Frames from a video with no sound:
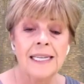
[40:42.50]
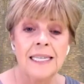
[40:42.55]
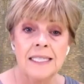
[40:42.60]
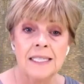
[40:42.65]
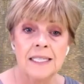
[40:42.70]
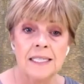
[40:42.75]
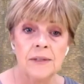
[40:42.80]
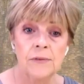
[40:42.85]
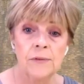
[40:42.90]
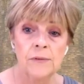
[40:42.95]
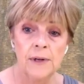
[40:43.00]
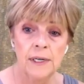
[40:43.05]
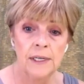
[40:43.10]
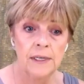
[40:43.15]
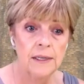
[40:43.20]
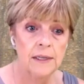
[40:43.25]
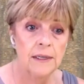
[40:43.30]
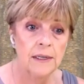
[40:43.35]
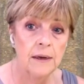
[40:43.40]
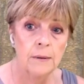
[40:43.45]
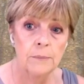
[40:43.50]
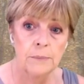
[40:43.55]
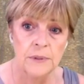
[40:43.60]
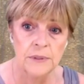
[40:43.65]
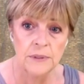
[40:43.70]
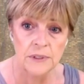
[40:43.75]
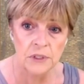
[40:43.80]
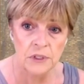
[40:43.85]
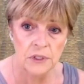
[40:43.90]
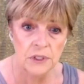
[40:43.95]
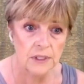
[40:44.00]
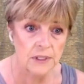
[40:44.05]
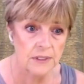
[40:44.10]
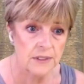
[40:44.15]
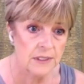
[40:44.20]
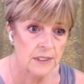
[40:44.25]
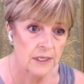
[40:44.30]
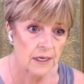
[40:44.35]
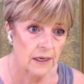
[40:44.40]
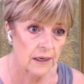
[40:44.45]
he's defending that position,
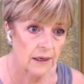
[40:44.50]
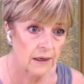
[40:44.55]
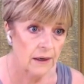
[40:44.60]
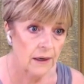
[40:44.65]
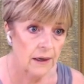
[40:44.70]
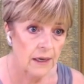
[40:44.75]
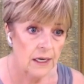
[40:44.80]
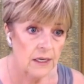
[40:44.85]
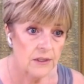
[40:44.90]
isn't he?